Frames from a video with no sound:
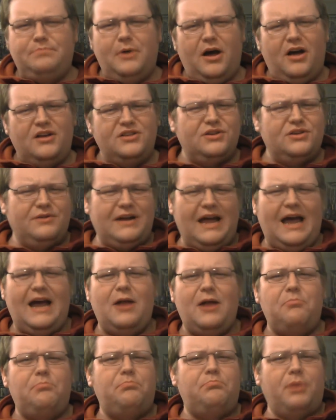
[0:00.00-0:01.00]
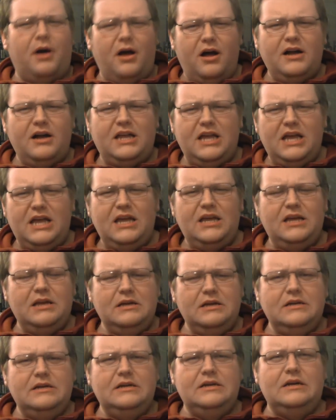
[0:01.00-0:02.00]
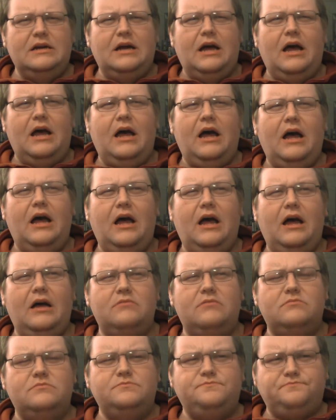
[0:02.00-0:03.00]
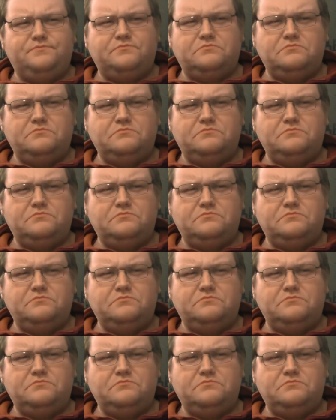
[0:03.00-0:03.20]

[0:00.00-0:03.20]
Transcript: also kind of punky, um,